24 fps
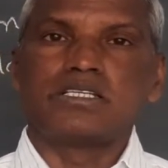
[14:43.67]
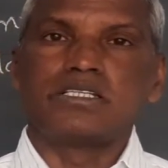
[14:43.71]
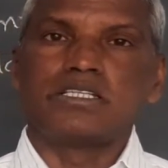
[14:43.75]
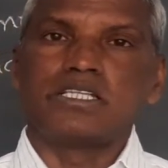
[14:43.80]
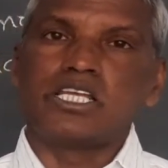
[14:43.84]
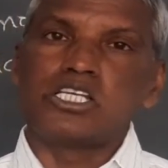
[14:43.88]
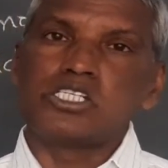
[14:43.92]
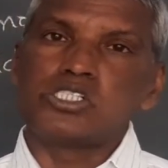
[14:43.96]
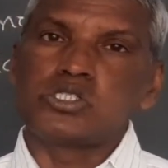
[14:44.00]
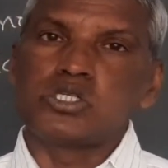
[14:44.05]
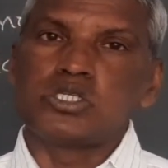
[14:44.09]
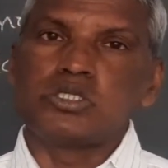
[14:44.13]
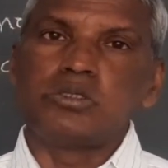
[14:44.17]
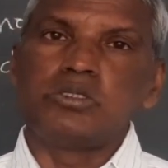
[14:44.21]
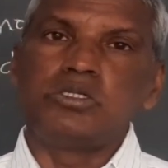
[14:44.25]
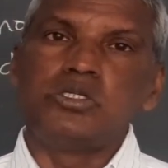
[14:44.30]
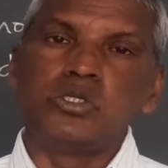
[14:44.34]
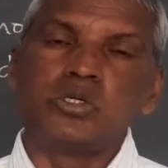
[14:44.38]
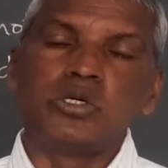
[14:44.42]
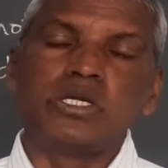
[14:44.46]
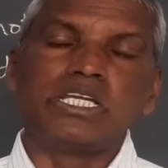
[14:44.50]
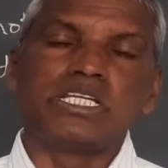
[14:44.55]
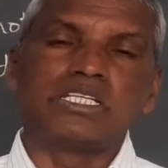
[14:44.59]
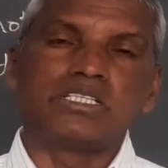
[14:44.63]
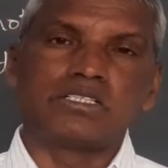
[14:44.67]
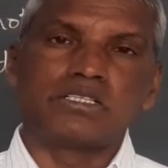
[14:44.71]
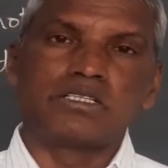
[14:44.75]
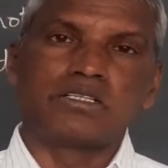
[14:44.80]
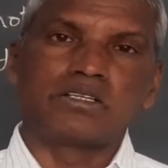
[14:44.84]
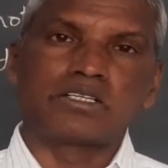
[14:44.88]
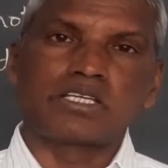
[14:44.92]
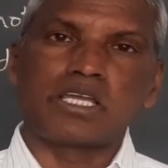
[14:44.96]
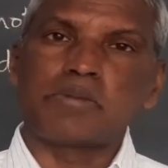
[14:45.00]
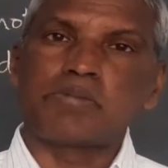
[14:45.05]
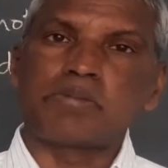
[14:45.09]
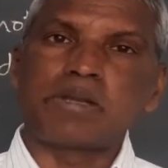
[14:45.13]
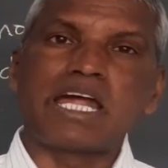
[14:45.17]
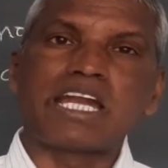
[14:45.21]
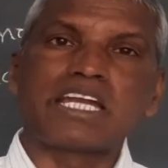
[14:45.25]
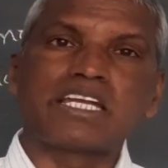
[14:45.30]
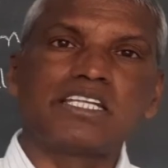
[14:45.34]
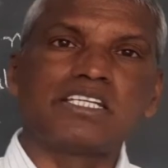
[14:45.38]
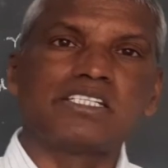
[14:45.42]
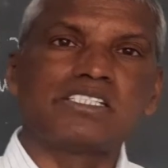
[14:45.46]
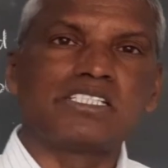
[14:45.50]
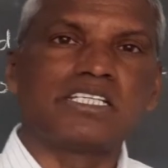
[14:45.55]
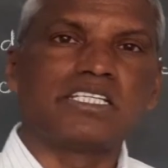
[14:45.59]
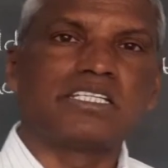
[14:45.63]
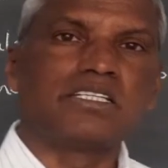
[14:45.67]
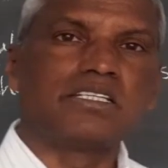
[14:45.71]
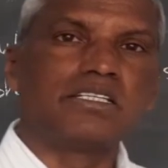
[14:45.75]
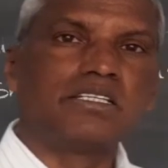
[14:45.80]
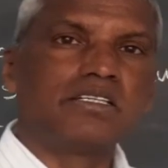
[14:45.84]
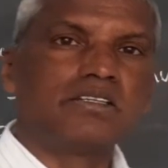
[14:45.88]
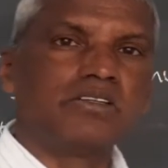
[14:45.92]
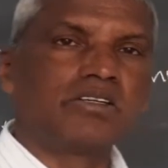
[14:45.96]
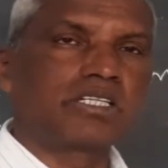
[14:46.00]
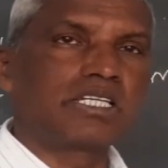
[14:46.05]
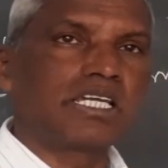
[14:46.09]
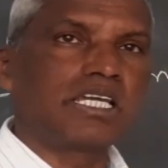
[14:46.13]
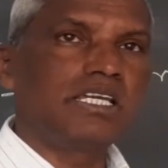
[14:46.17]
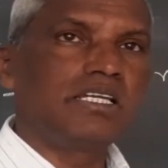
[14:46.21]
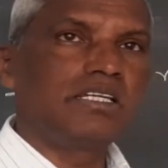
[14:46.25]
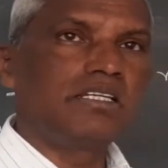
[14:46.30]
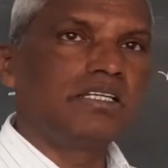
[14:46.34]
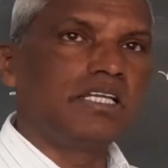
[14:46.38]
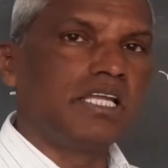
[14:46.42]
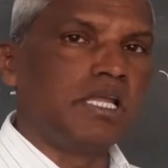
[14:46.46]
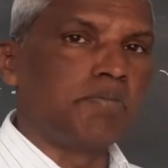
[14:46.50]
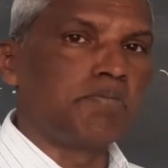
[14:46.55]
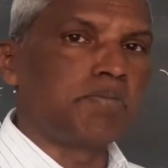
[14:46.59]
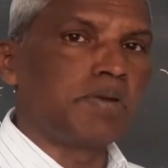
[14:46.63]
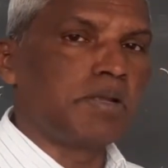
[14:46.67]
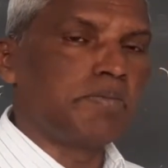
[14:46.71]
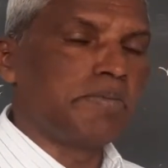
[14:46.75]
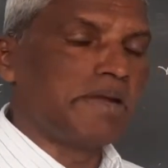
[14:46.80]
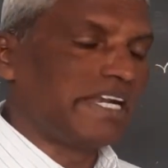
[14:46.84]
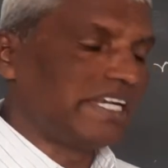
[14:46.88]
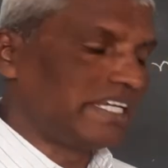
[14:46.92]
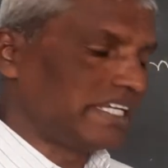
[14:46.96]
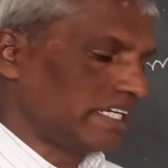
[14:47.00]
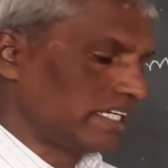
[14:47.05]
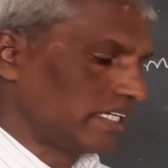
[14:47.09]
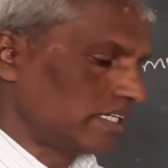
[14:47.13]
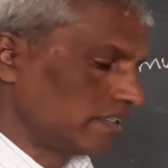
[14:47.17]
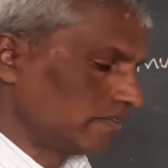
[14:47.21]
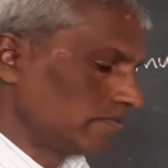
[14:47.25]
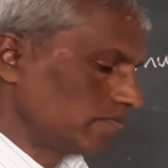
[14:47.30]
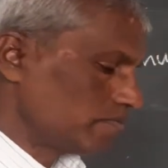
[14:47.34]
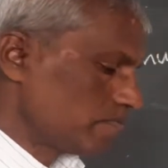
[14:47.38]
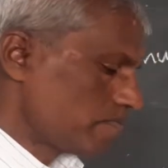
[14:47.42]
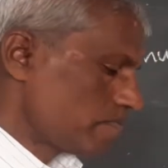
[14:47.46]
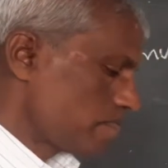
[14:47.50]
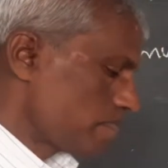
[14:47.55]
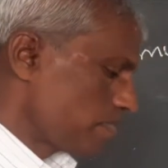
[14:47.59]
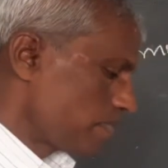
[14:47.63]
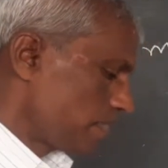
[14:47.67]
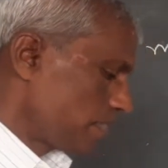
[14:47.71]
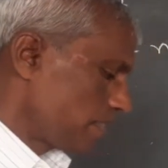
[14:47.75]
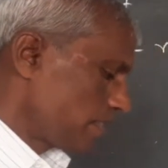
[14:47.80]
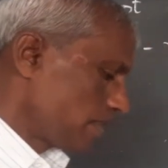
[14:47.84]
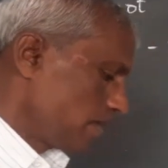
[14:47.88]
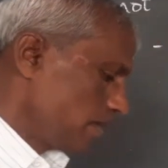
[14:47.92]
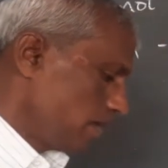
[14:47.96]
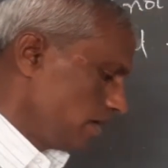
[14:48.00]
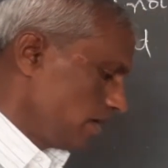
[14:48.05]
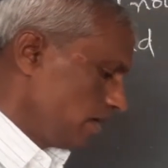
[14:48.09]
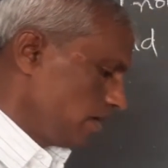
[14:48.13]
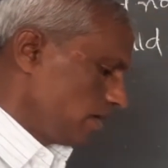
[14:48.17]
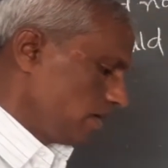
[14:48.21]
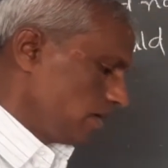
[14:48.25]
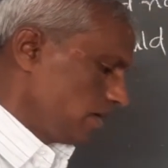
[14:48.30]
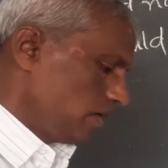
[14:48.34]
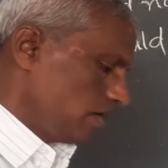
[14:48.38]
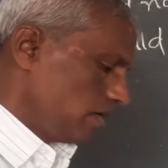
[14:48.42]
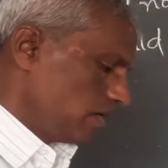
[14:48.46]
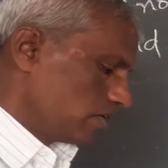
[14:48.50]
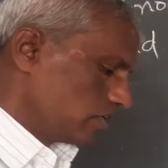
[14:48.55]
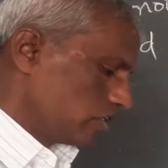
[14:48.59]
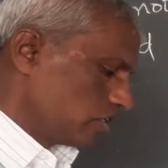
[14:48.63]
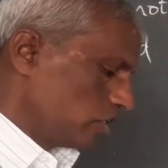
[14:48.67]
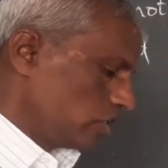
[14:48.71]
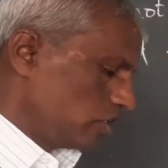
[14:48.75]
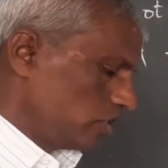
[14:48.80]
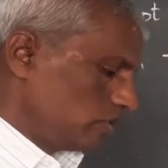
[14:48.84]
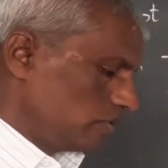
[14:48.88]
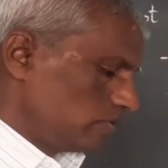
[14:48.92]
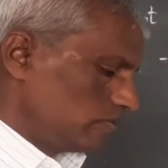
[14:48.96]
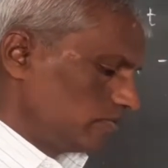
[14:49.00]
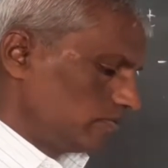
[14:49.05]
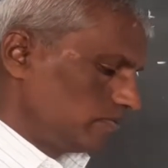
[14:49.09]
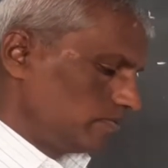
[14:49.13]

They should do it. Okay? Practice it. Okay? Implement it. Good.